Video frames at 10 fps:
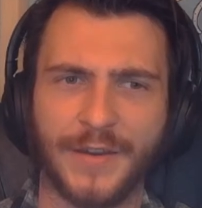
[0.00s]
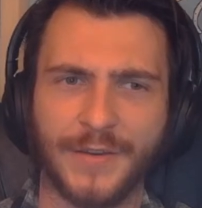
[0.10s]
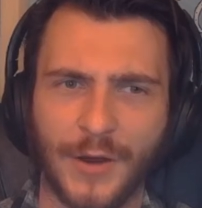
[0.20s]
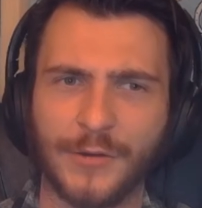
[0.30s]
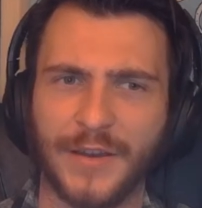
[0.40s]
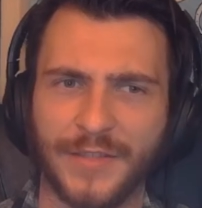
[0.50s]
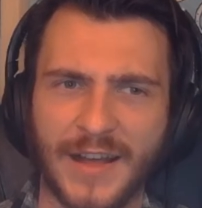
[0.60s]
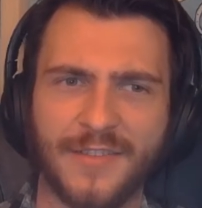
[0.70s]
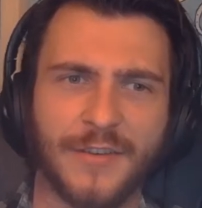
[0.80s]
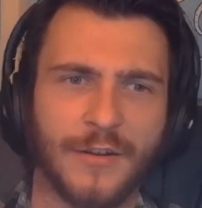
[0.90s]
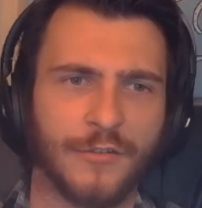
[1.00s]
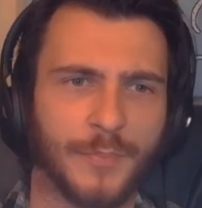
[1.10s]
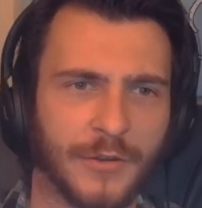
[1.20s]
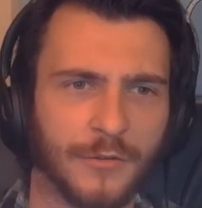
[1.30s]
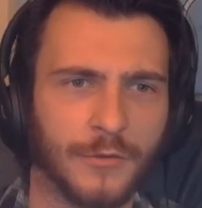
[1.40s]
Okay, that sounds
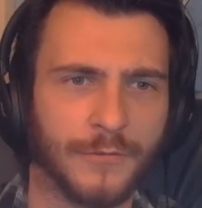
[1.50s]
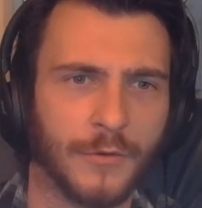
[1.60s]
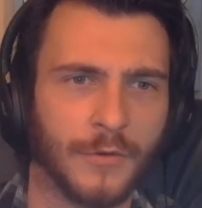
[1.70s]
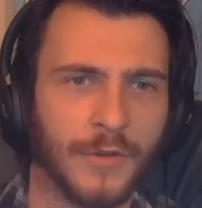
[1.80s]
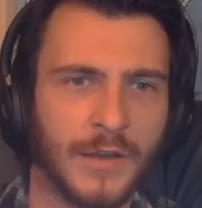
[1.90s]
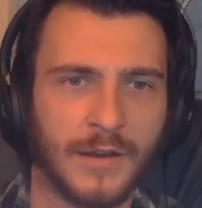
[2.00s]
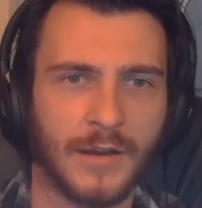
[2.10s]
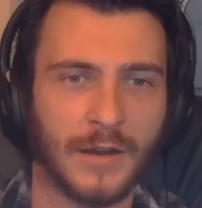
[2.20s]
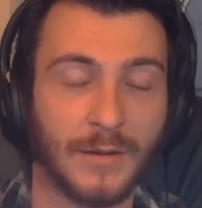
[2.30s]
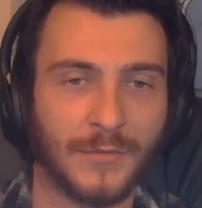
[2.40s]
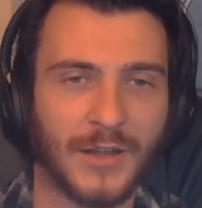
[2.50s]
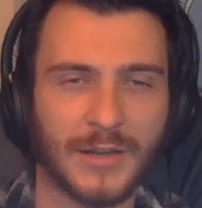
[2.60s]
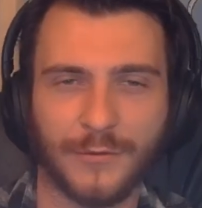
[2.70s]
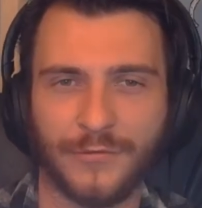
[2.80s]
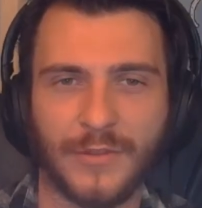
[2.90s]
beautiful. Um,
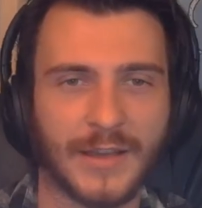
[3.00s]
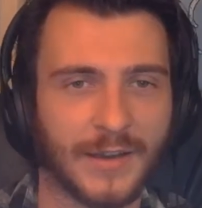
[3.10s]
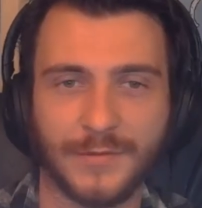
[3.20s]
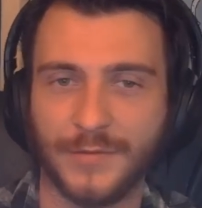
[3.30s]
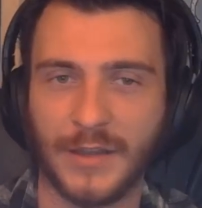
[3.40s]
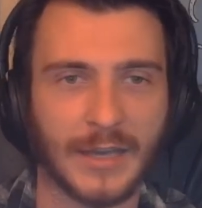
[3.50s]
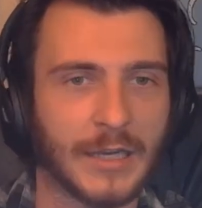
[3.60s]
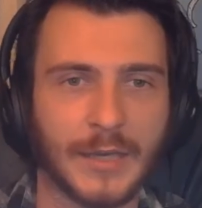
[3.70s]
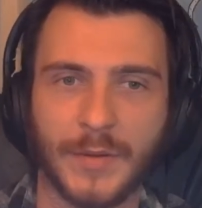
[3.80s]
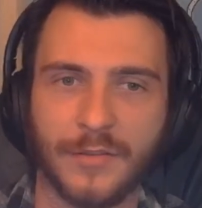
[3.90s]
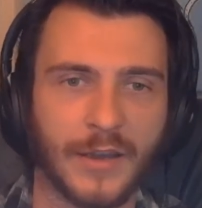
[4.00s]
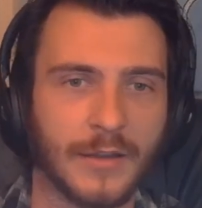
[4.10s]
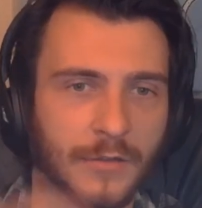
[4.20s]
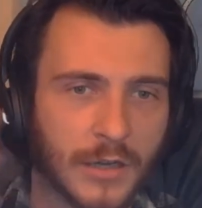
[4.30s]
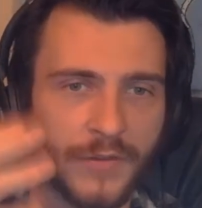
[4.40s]
lot of, like I like I keep on saying,
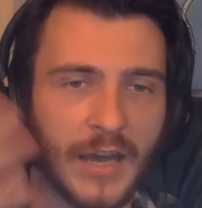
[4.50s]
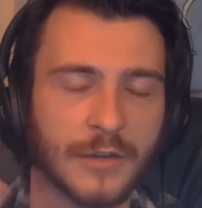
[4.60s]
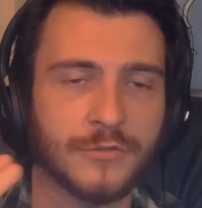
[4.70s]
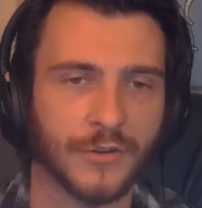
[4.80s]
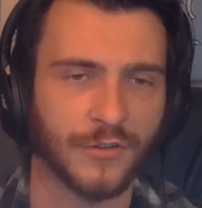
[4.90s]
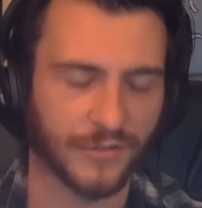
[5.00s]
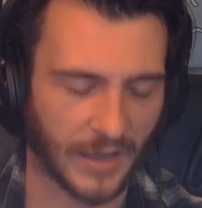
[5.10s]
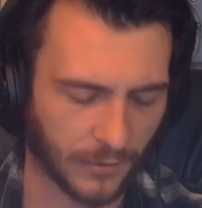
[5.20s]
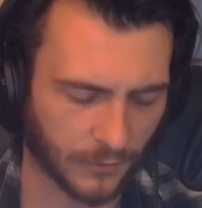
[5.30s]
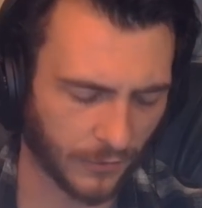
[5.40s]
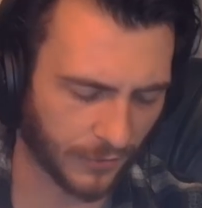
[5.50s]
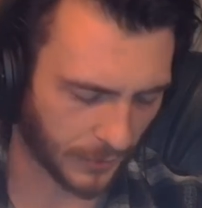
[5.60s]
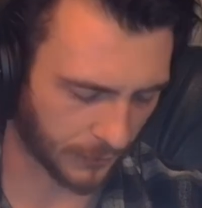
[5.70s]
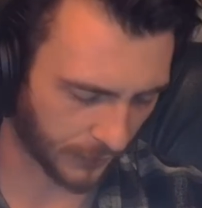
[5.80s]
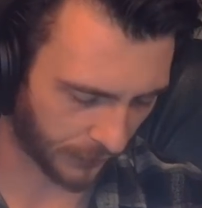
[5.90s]
a lot of extra sounds.
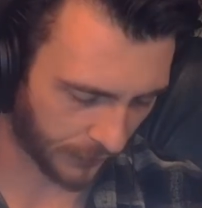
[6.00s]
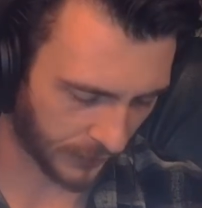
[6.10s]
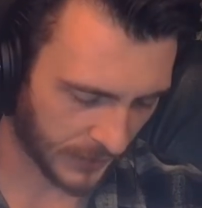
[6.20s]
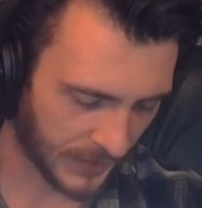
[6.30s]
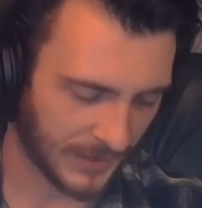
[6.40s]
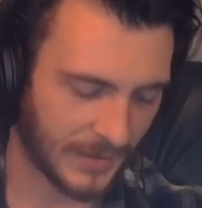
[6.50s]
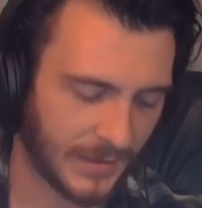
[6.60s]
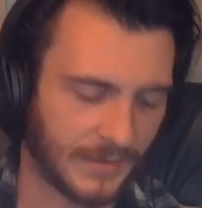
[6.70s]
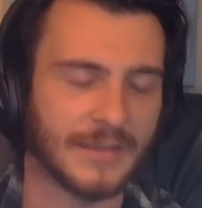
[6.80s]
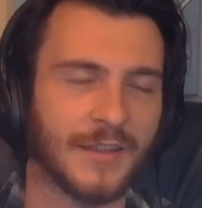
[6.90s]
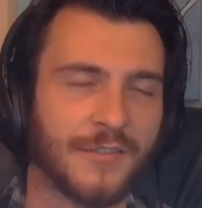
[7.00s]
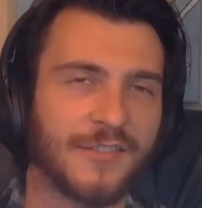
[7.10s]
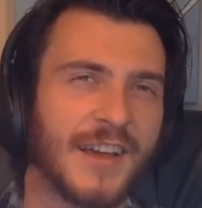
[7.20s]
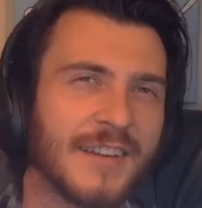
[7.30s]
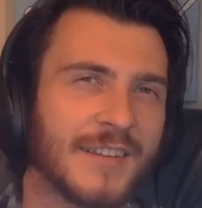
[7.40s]
There was like this
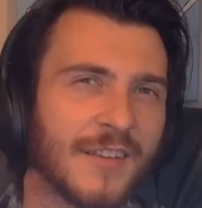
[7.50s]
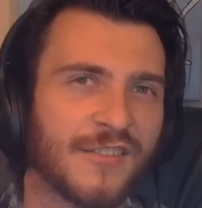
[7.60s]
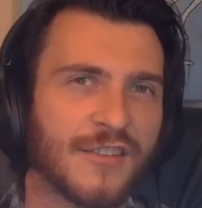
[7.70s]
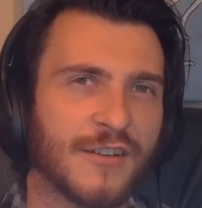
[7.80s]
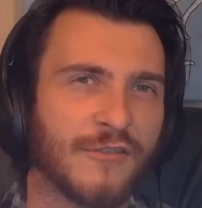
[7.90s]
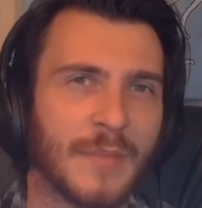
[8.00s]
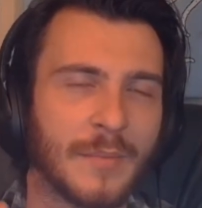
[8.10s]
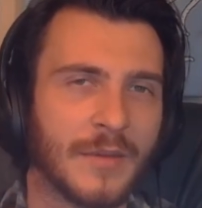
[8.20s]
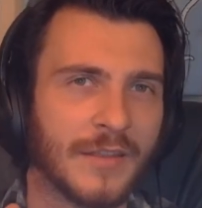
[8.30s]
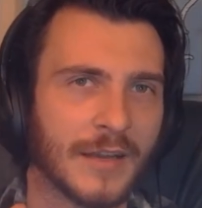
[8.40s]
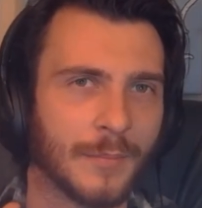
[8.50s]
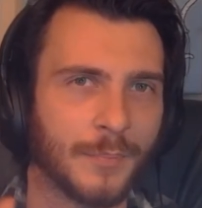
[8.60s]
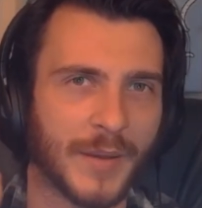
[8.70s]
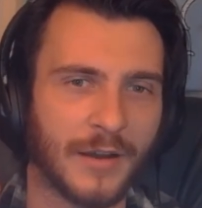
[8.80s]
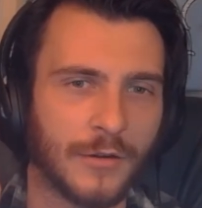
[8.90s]
lightness of maybe like a
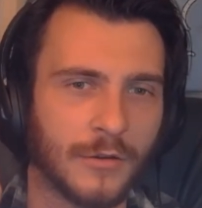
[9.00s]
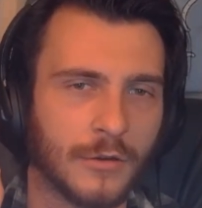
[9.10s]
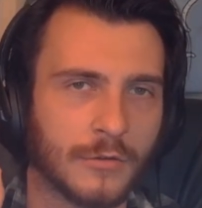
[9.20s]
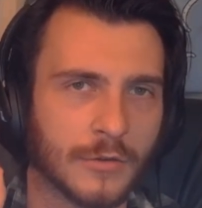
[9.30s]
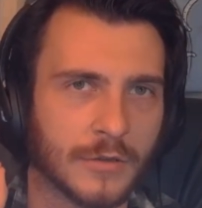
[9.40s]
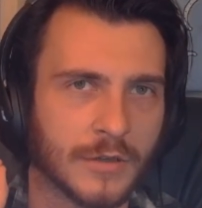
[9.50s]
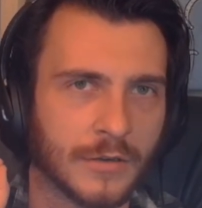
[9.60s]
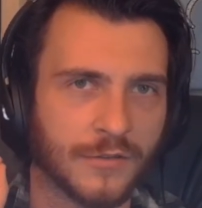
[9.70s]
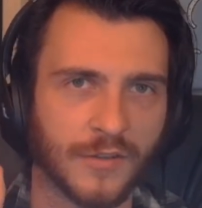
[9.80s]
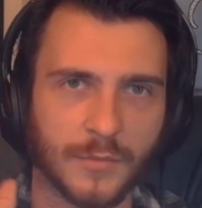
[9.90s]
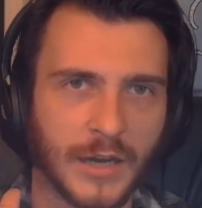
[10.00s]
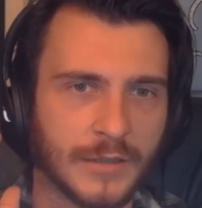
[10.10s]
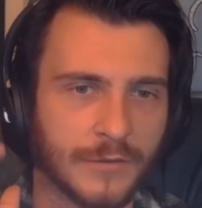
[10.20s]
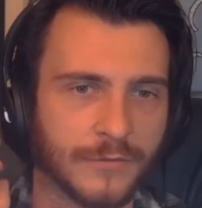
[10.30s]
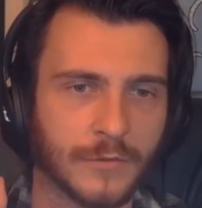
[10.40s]
bell or some
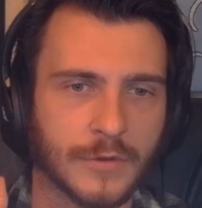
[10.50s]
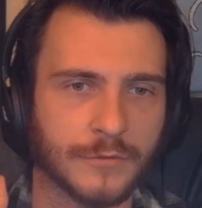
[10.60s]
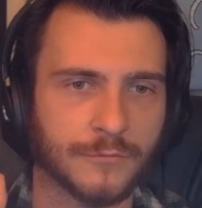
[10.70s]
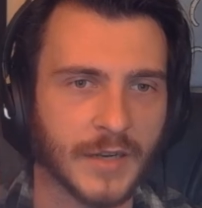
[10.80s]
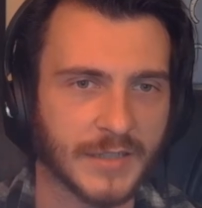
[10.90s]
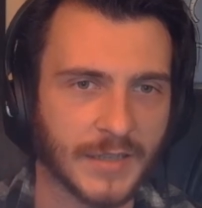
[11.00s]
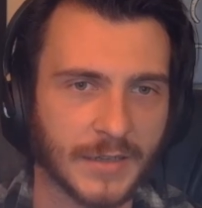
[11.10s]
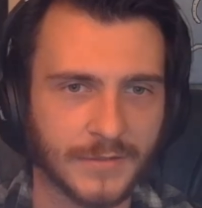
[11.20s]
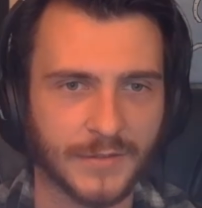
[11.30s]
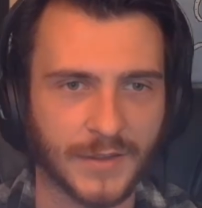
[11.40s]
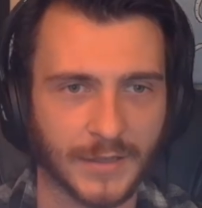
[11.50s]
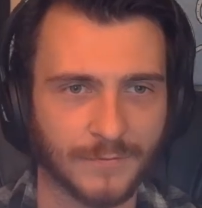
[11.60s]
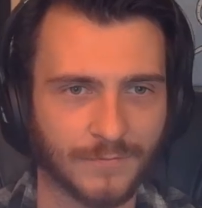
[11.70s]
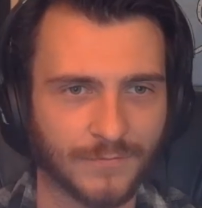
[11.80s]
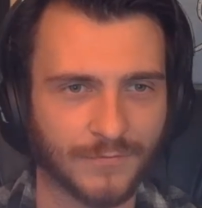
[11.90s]
kind of ringing that
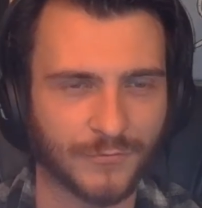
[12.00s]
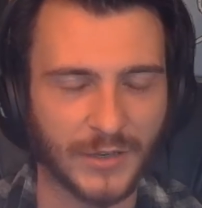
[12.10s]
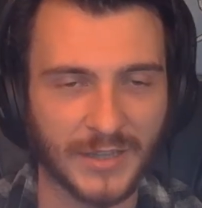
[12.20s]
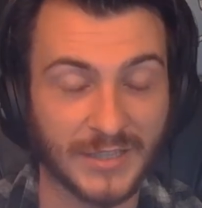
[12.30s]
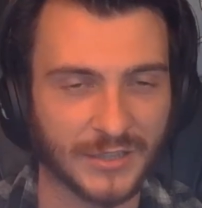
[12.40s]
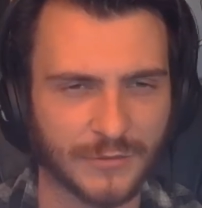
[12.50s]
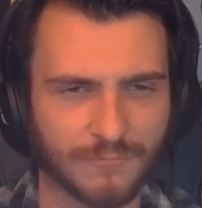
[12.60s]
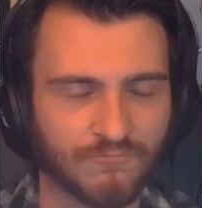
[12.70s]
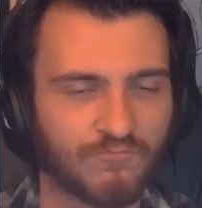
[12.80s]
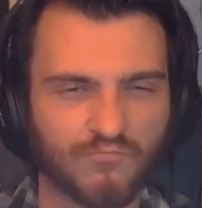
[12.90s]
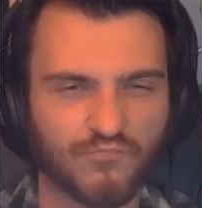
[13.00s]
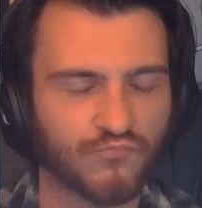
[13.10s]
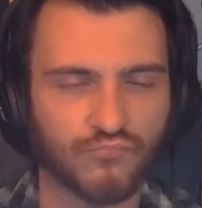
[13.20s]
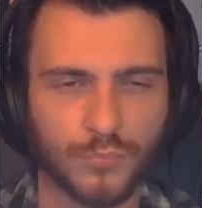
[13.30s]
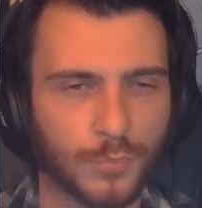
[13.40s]
really just
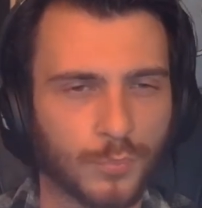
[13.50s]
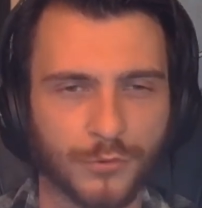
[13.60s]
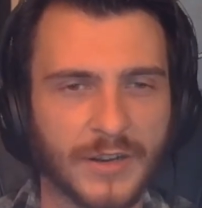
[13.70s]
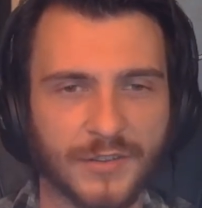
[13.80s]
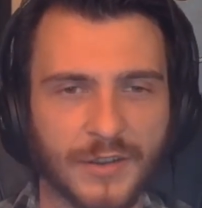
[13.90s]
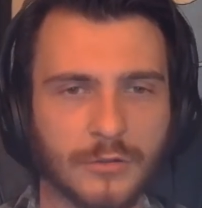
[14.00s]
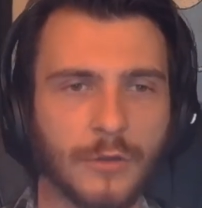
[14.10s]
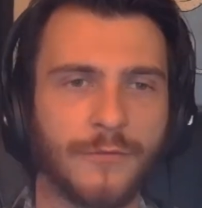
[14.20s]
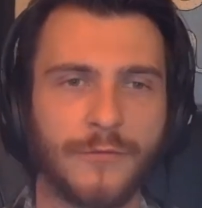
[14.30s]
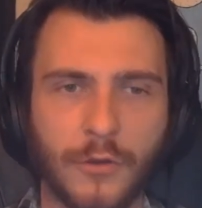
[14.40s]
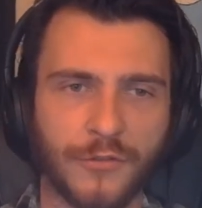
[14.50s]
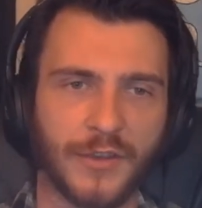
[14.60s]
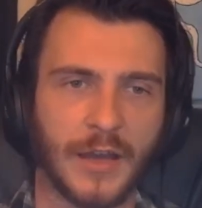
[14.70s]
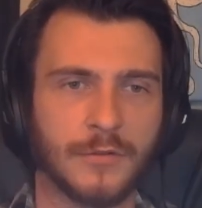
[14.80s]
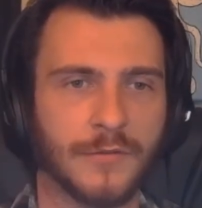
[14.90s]
brings out the full
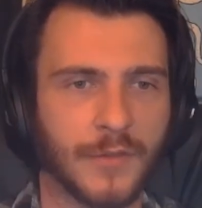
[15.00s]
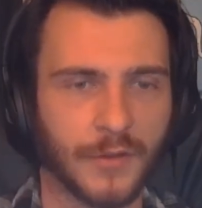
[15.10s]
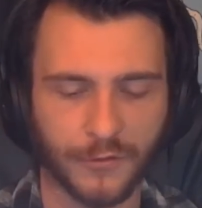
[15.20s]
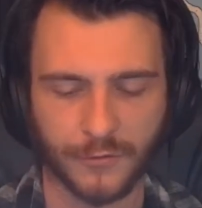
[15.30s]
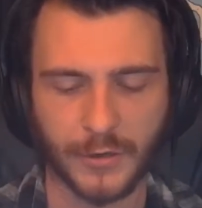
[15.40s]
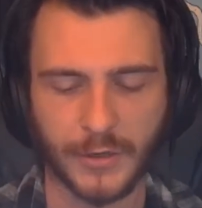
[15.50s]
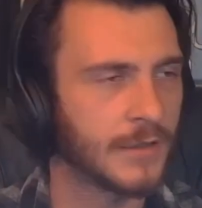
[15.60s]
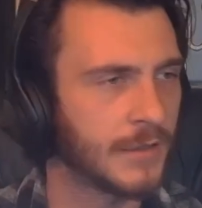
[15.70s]
sound of this, really.